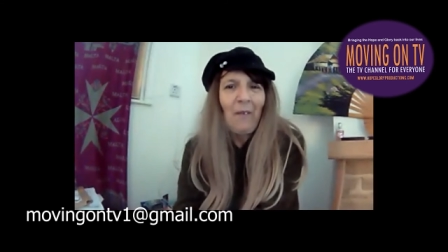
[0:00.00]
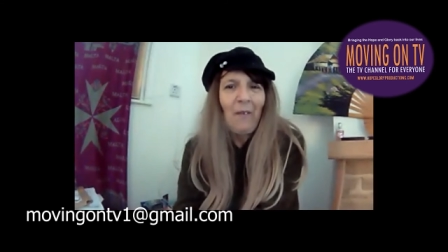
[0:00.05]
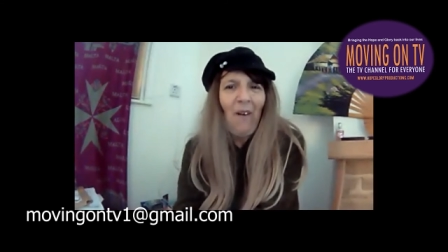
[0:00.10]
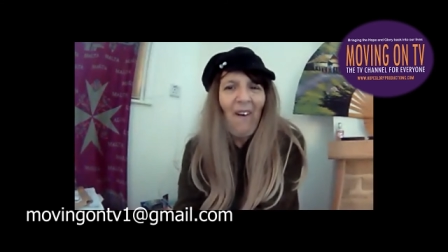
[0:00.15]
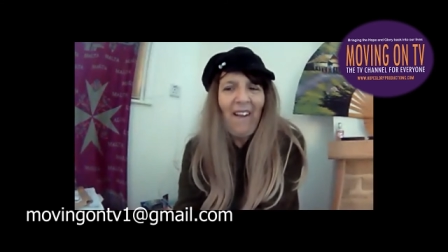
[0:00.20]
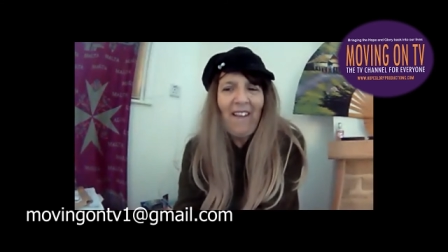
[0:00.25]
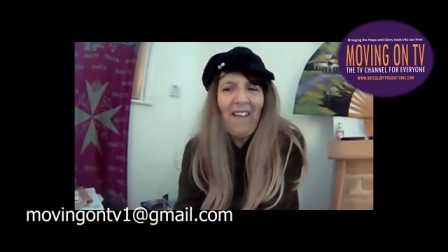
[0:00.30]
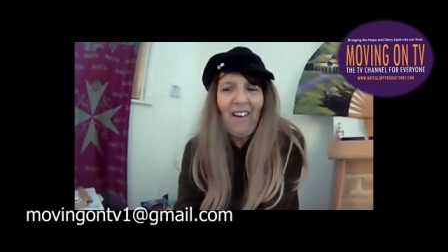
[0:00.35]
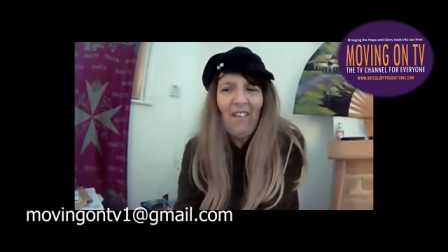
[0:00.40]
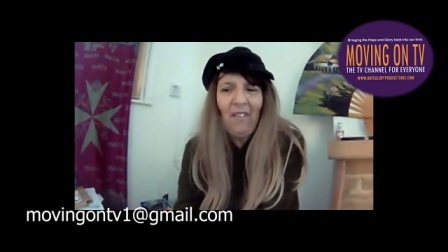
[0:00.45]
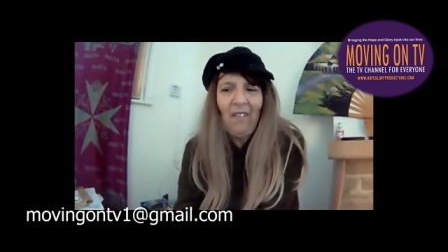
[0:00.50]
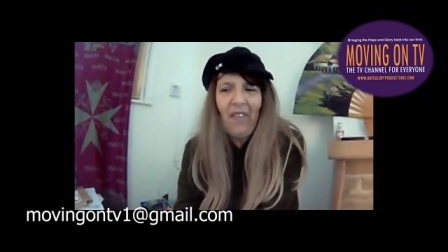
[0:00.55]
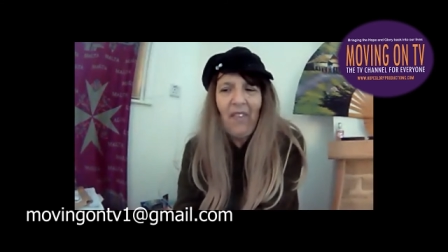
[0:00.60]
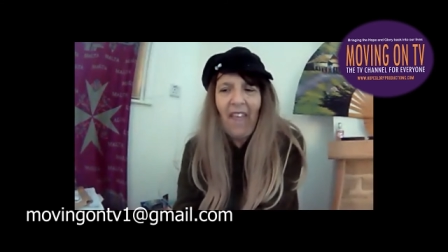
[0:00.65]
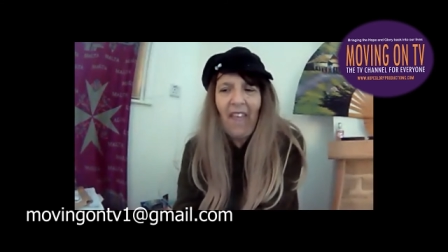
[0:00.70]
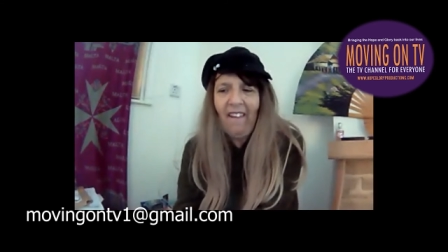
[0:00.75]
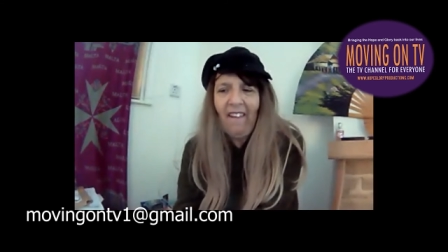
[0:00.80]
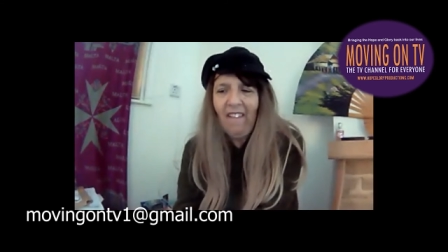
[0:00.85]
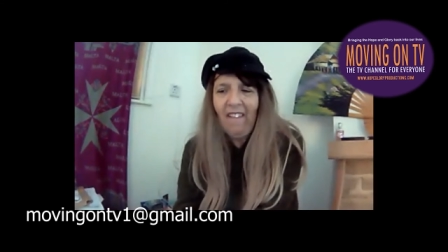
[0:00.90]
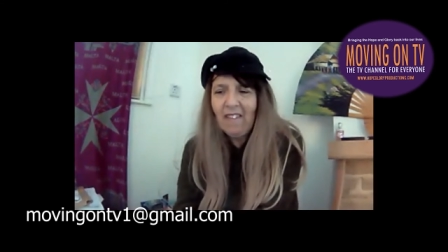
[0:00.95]
Why aren't
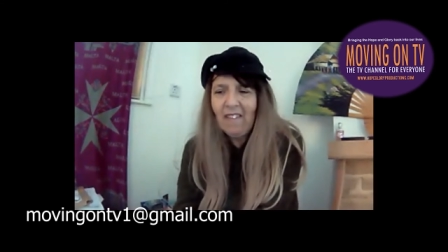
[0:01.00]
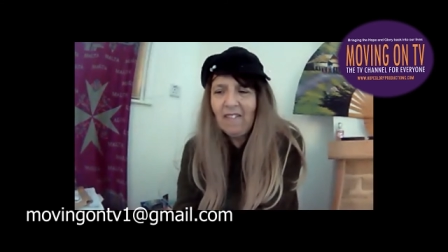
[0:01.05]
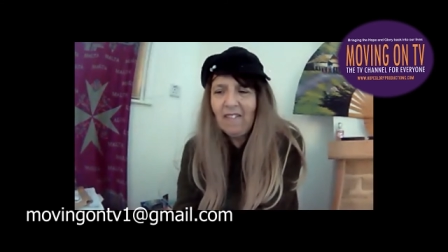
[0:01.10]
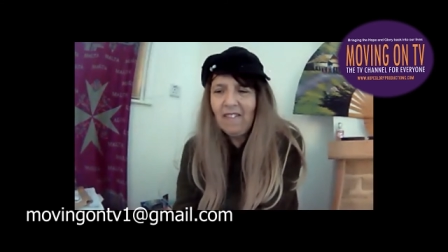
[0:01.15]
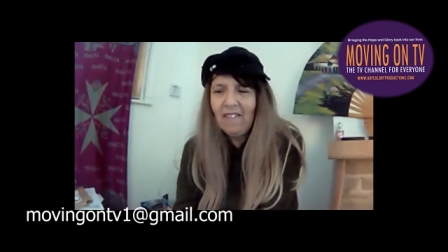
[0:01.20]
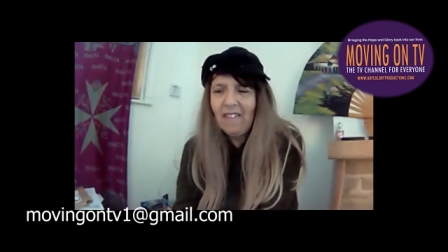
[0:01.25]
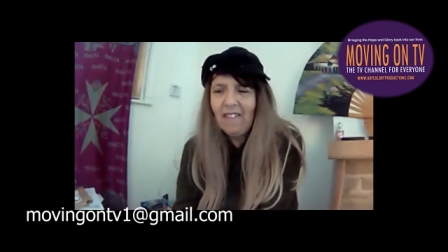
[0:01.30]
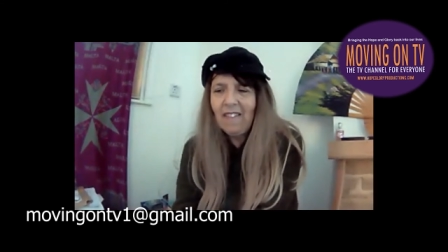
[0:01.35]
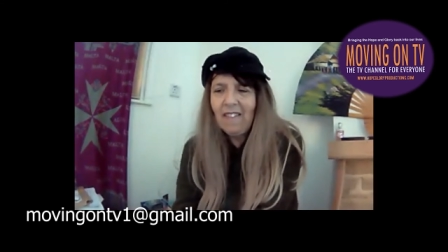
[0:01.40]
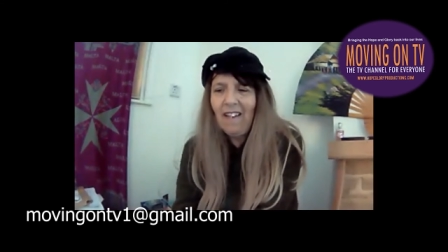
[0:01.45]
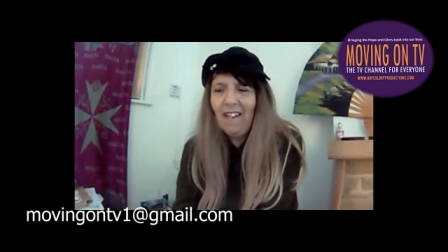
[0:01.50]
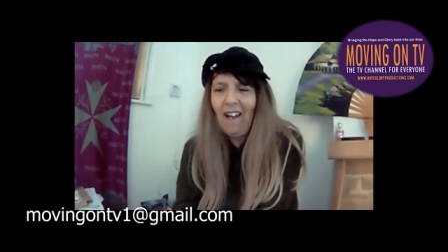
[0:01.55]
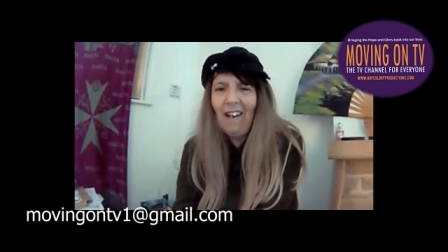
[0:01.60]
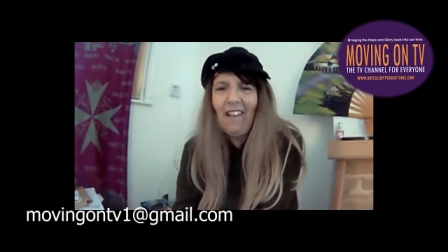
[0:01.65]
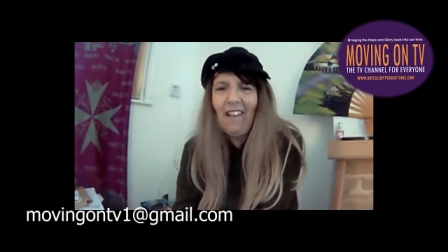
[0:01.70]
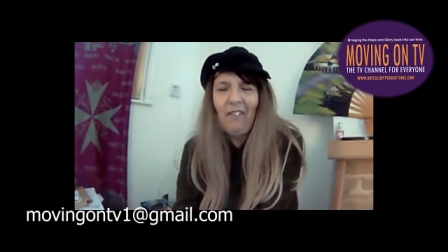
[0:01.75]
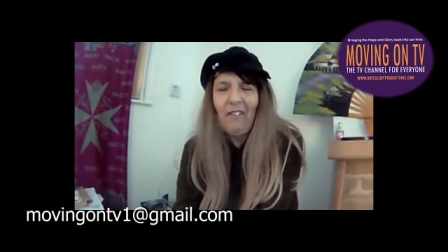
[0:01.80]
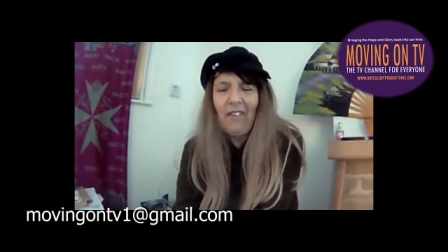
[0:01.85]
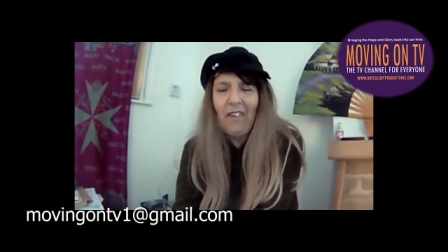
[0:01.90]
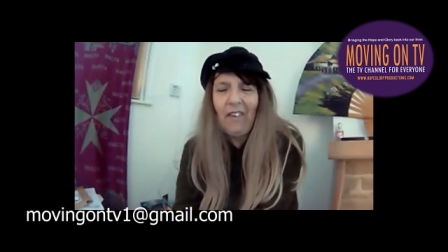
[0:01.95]
there? I
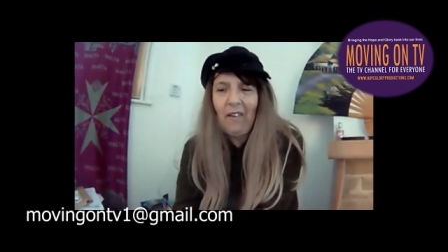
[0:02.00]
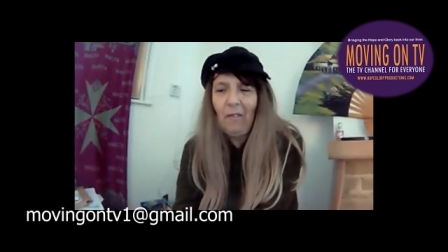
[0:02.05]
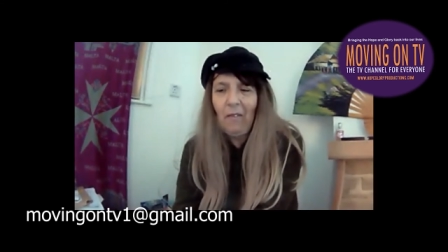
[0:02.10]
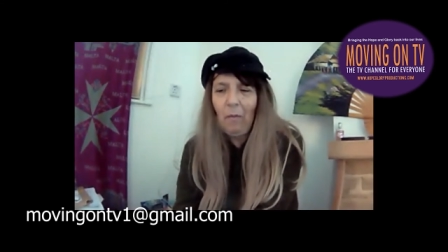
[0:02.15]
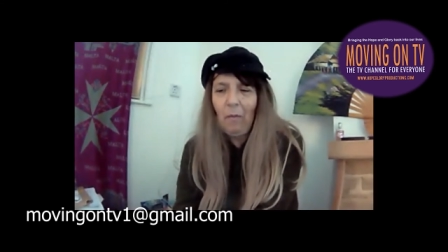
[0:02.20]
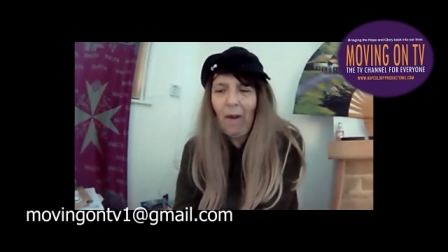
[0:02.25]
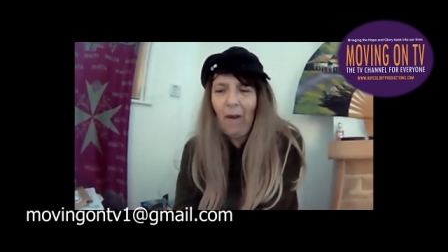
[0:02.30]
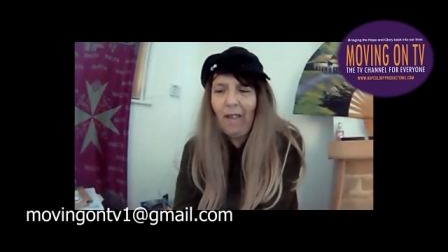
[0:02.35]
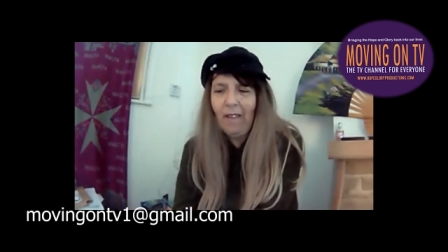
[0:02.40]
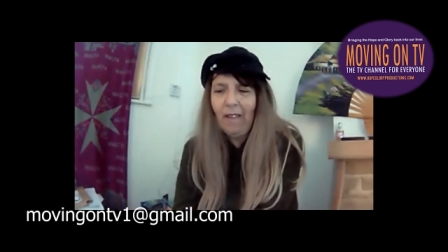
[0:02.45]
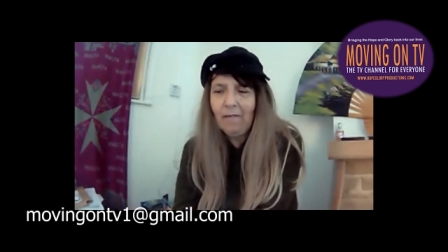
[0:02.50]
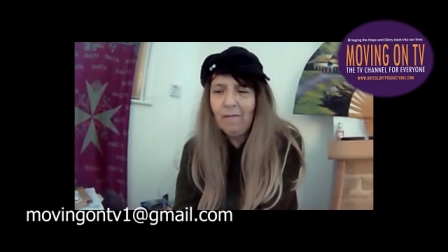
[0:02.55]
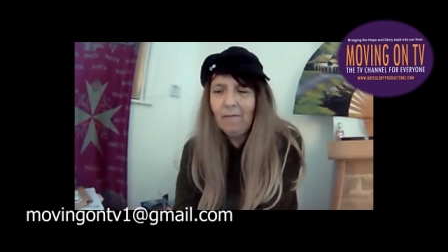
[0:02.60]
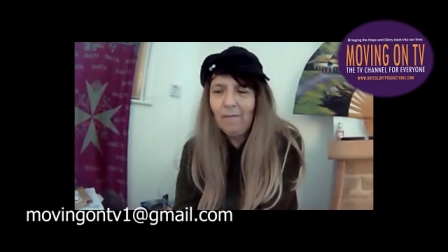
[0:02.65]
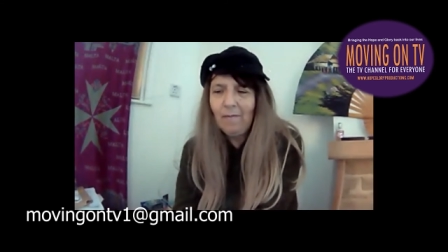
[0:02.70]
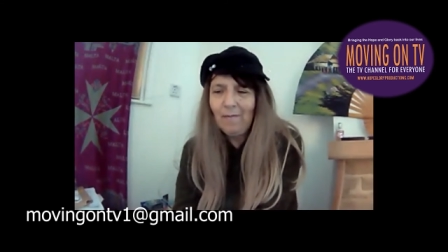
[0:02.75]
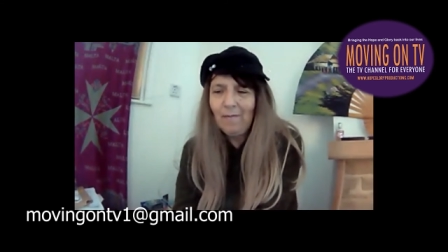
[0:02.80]
love you. Bye.